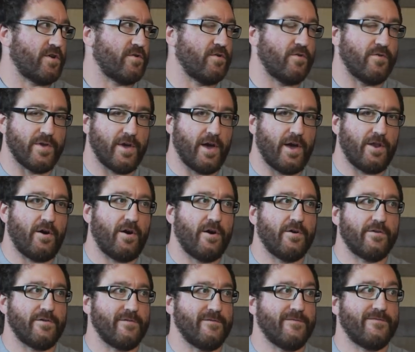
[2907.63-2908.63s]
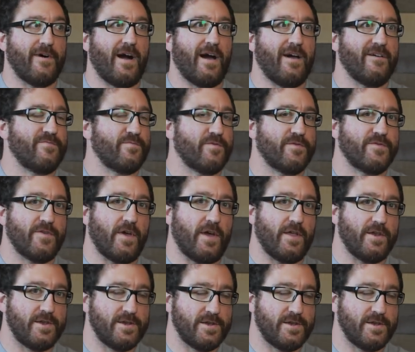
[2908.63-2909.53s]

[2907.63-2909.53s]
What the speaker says: You're only at 105%.